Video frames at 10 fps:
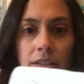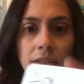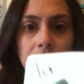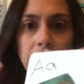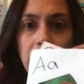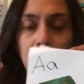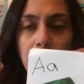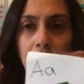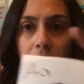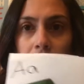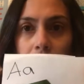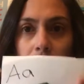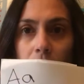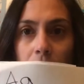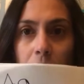C, but you're gonna go
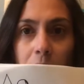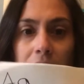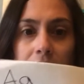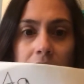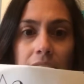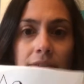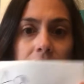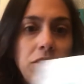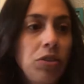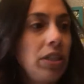all the way to Z eventually.